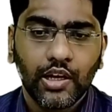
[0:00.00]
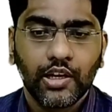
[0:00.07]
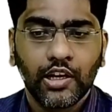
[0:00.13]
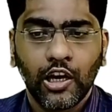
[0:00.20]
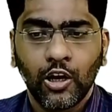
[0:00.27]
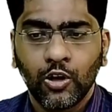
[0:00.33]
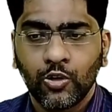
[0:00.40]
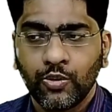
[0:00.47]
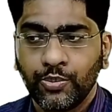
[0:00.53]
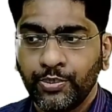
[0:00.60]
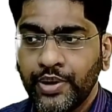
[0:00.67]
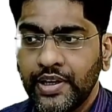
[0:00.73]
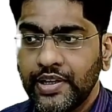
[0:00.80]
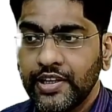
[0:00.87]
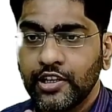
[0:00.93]
Now,
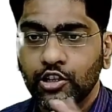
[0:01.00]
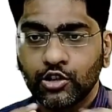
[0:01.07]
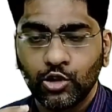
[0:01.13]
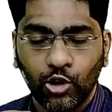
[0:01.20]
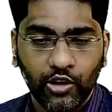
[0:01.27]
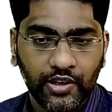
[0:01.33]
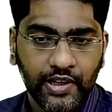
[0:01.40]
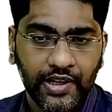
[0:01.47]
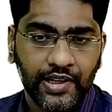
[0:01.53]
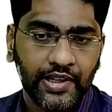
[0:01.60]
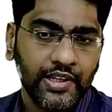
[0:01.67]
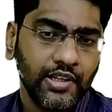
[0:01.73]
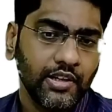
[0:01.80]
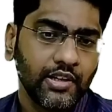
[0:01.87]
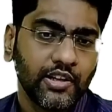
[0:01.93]
maintaining a thought
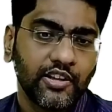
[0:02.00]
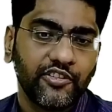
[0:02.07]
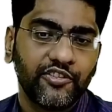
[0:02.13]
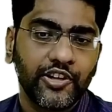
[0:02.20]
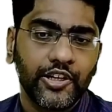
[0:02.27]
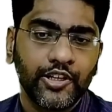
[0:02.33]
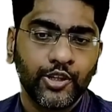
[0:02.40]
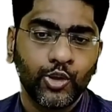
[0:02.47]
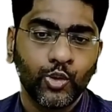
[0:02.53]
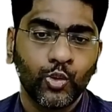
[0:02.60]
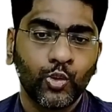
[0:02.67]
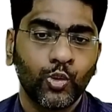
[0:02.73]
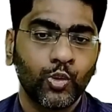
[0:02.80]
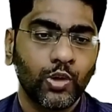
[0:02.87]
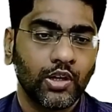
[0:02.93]
diary where
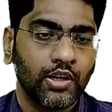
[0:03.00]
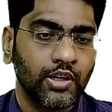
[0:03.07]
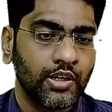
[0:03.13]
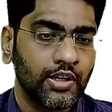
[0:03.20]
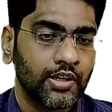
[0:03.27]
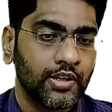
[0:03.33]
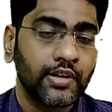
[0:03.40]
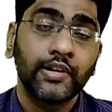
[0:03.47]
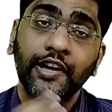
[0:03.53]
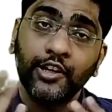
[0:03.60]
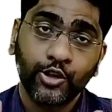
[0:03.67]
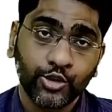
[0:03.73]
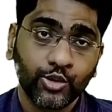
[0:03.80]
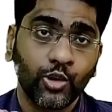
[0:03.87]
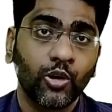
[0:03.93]
you
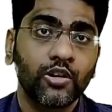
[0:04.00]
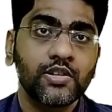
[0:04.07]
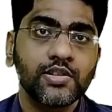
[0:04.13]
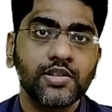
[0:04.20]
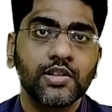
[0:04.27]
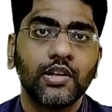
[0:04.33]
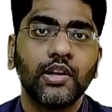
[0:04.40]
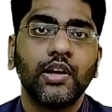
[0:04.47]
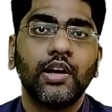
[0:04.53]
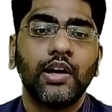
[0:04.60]
write your thoughts,